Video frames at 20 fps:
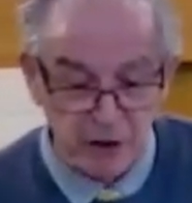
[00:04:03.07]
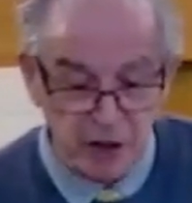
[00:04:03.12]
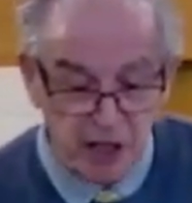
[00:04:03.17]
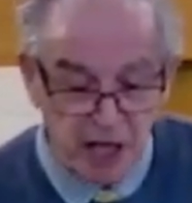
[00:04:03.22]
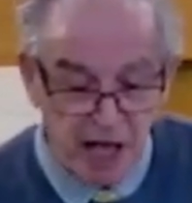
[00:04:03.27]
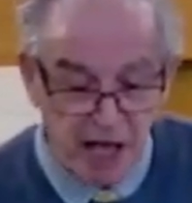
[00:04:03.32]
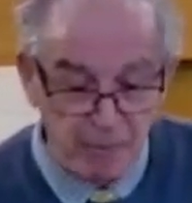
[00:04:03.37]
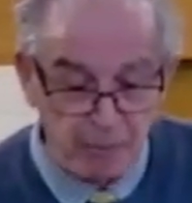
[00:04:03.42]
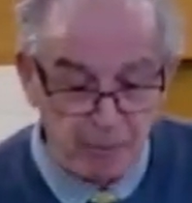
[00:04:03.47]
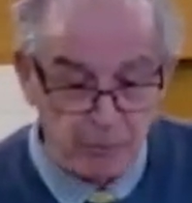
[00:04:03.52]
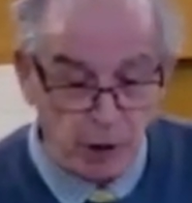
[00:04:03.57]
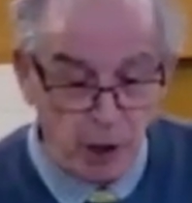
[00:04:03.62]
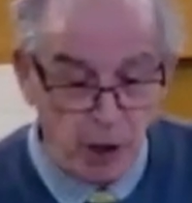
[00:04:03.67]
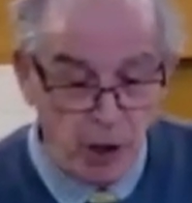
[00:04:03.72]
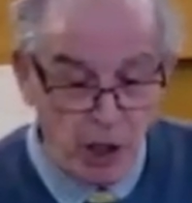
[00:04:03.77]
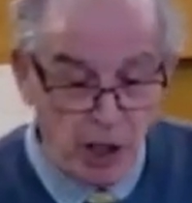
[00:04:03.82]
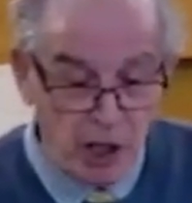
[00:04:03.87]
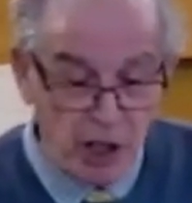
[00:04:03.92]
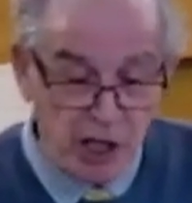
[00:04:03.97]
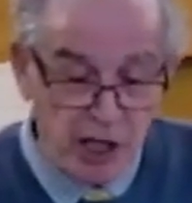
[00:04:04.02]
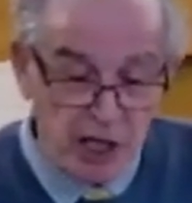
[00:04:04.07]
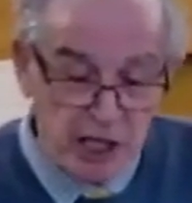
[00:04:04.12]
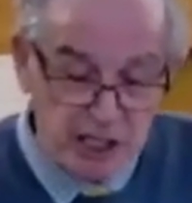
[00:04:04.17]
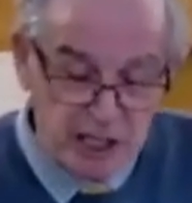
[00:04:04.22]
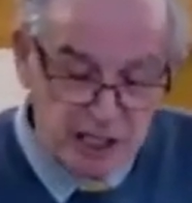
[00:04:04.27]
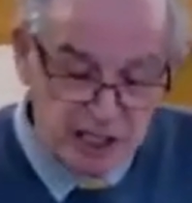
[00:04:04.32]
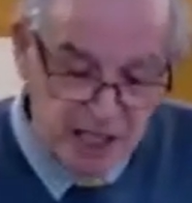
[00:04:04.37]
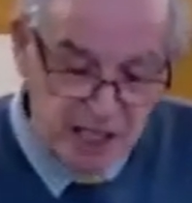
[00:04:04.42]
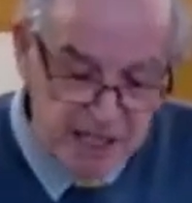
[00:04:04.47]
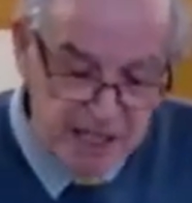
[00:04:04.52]
camp. He's
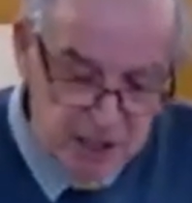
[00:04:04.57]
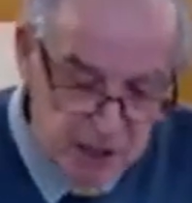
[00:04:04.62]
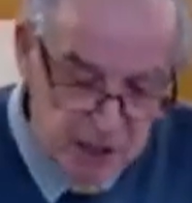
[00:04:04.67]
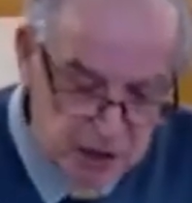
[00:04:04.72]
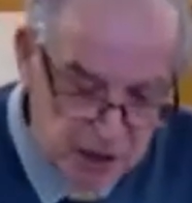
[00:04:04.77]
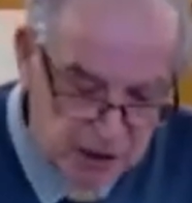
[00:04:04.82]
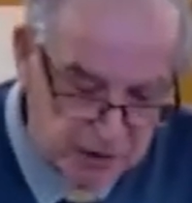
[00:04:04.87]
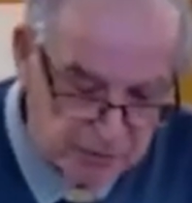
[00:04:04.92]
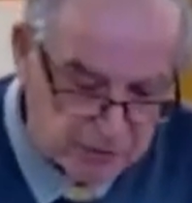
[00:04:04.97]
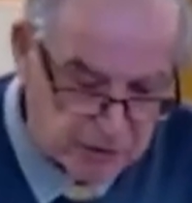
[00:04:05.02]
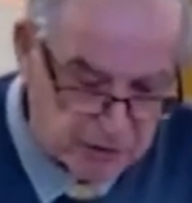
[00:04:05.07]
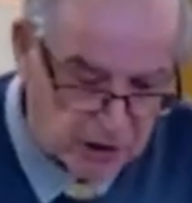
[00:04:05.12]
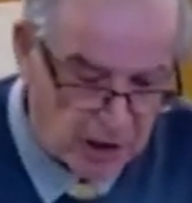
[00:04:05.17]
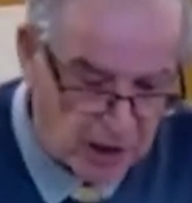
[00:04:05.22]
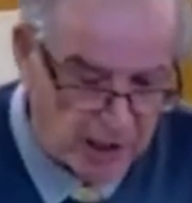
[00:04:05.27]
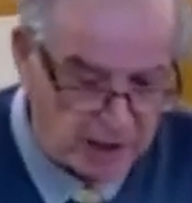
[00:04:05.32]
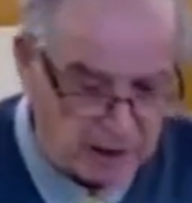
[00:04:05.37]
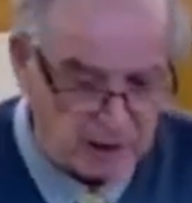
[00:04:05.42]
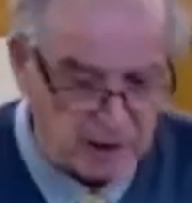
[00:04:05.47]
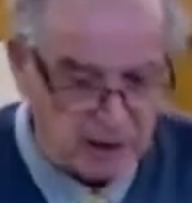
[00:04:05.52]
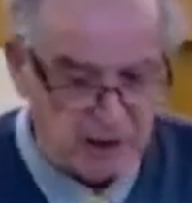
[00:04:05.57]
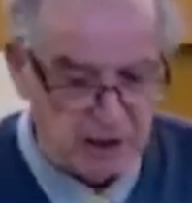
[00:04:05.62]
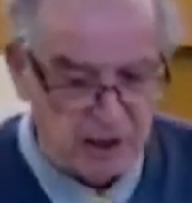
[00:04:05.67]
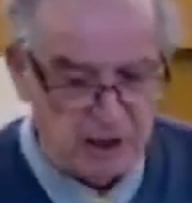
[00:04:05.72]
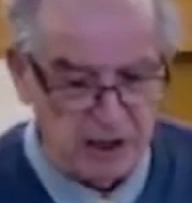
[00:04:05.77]
sensitive child.